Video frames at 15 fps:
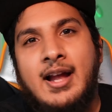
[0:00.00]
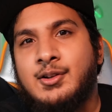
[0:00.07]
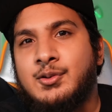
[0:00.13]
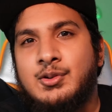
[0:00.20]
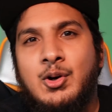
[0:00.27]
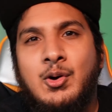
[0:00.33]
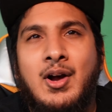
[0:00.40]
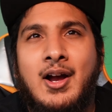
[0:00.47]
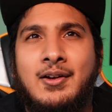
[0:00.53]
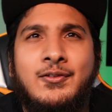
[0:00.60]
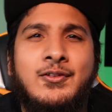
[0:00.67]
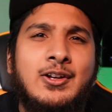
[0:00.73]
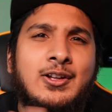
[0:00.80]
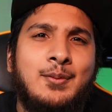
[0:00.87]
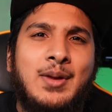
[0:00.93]
don't know how I
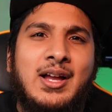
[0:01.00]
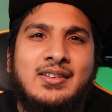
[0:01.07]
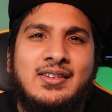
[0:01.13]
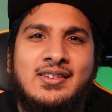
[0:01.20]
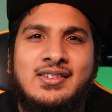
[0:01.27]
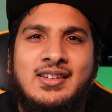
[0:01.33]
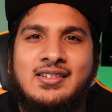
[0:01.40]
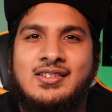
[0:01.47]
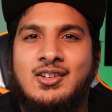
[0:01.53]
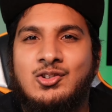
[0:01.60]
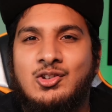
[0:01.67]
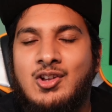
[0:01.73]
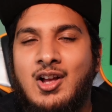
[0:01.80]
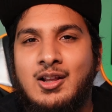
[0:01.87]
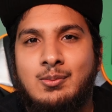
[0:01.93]
feel about the
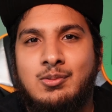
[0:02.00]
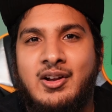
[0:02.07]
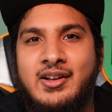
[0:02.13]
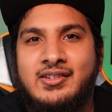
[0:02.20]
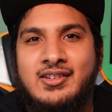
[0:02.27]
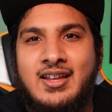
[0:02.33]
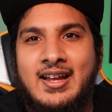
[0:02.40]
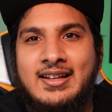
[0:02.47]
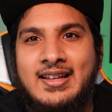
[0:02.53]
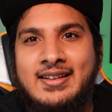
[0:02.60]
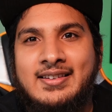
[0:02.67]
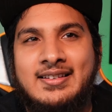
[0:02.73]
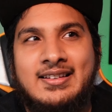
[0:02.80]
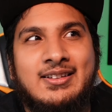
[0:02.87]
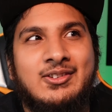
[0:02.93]
$600 price tag.
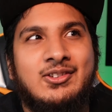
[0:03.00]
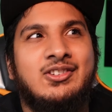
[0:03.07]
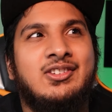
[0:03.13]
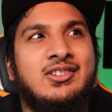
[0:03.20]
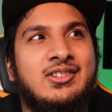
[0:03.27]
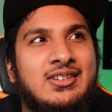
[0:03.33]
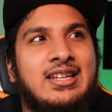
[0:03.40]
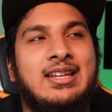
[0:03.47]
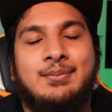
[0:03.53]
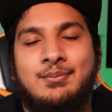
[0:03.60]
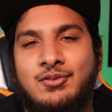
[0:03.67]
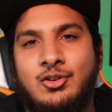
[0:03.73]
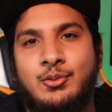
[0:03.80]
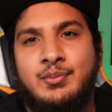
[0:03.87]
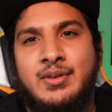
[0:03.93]
That's a little steep
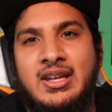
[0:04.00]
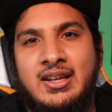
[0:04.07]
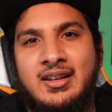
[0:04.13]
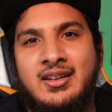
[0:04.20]
for me.